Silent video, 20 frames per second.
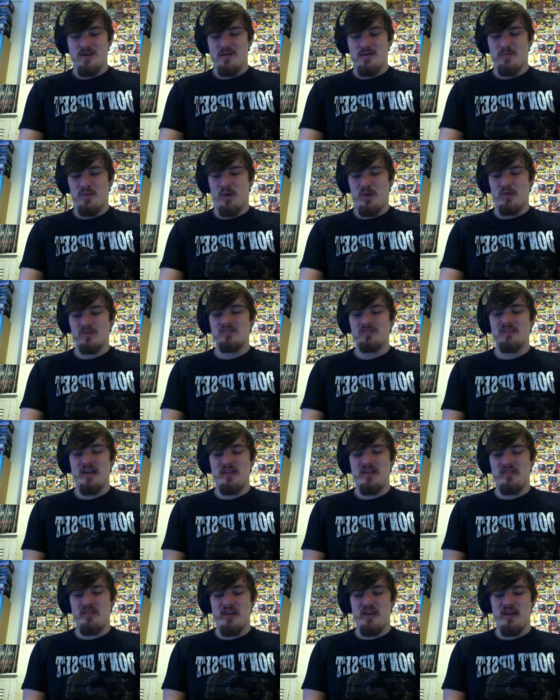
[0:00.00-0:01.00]
box
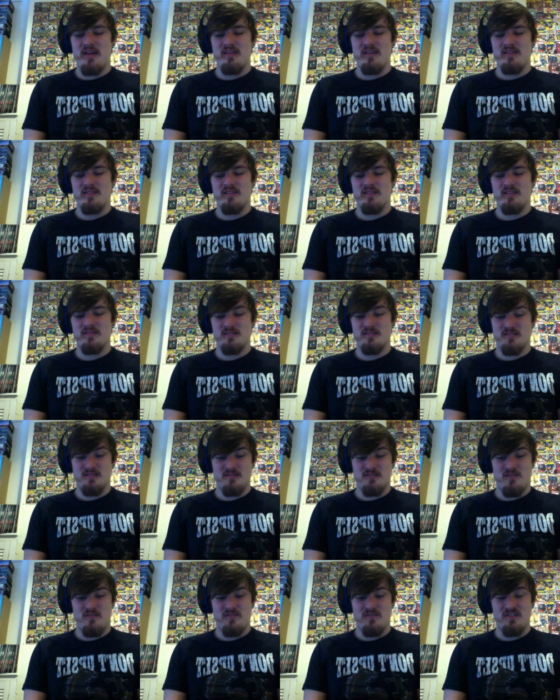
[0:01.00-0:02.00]
set thing, because
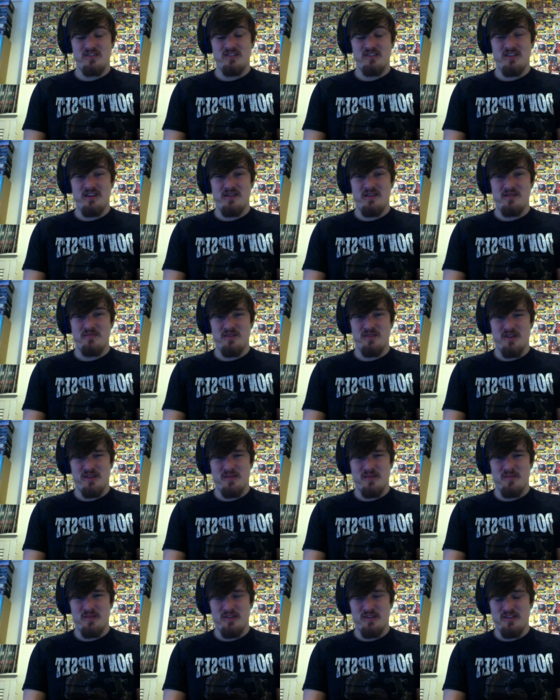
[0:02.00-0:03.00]
obviously I'm a
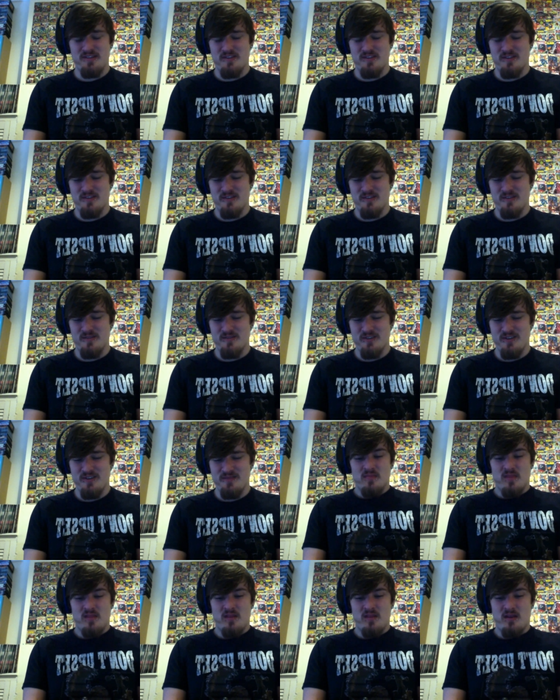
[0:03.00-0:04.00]
complete and loser.
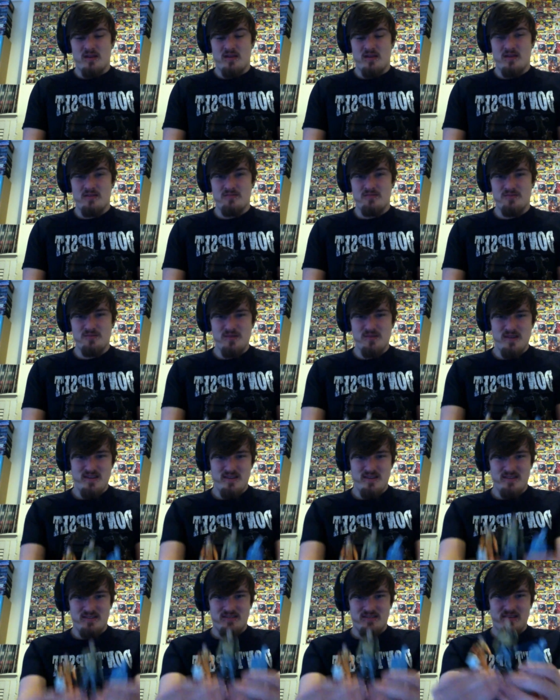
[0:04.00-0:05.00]
And that comes
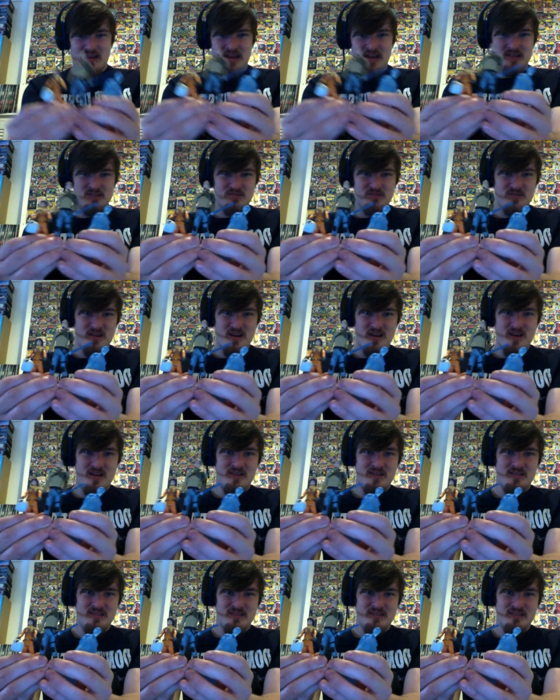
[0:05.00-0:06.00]
with Ezra,
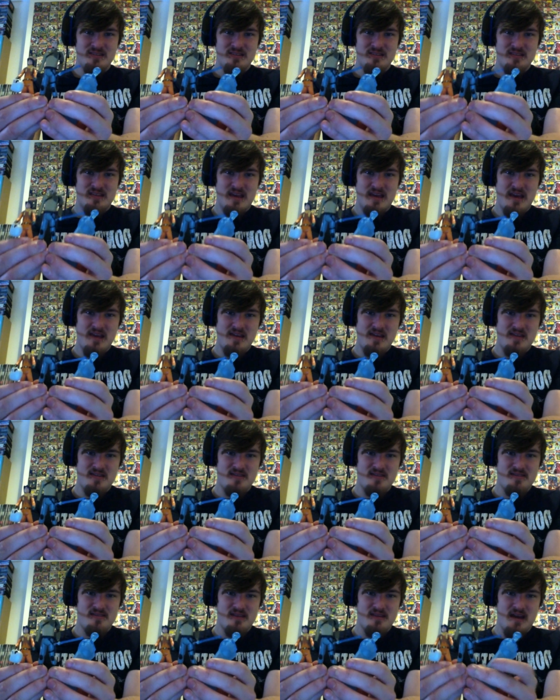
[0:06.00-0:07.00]

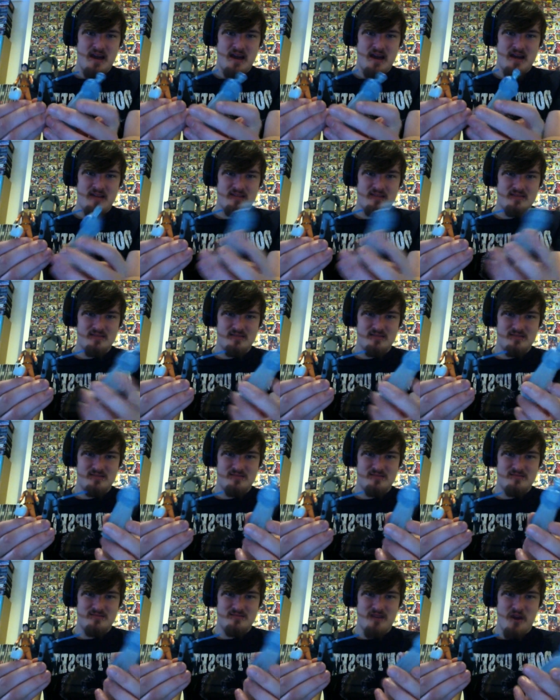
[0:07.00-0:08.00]
Kanan, and
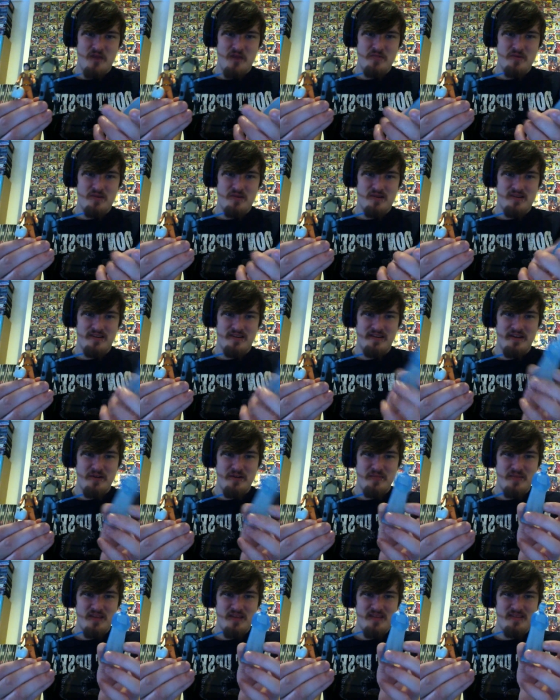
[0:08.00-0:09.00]
Obi Wan
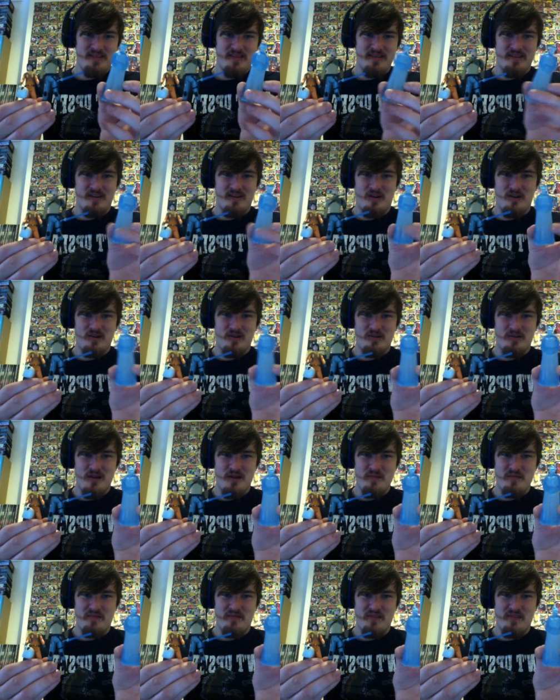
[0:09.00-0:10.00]
Kenobi, like a
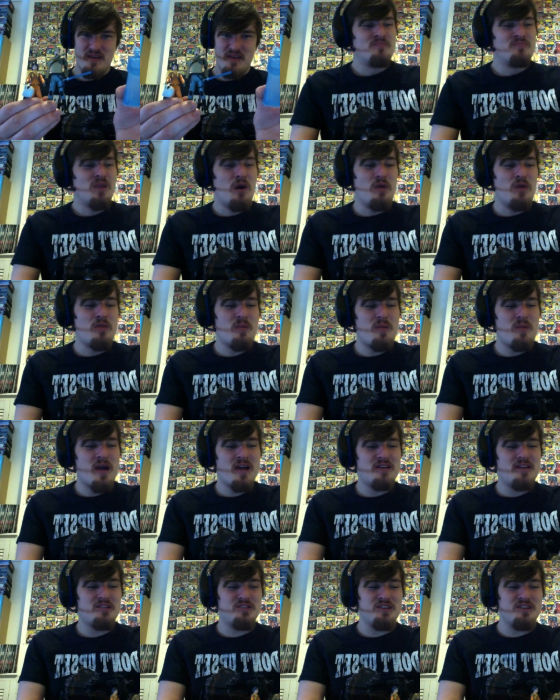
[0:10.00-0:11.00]
hologram of him. On the
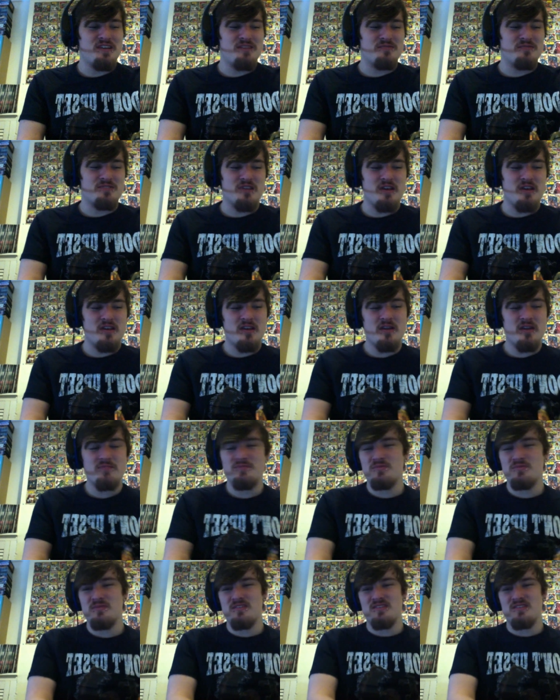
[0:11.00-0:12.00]
packaging, it was like comes
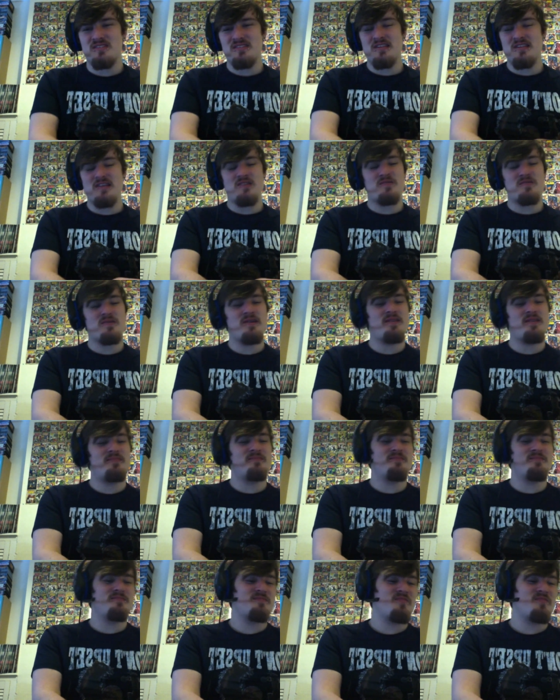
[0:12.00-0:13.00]
with a secret
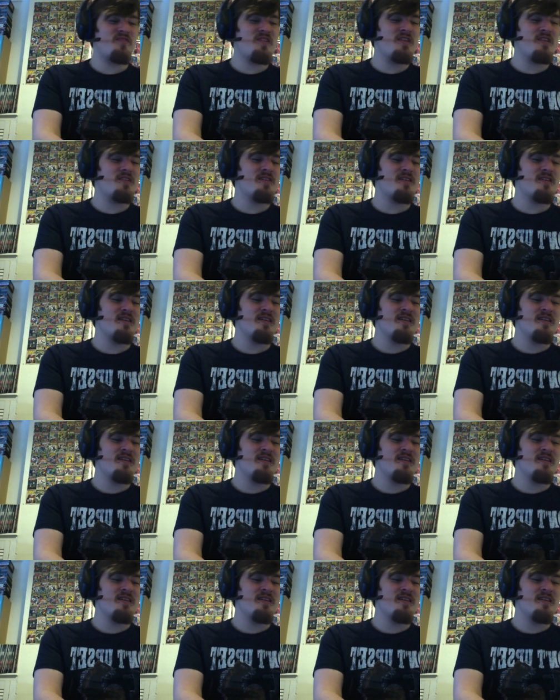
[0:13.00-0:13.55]
figure.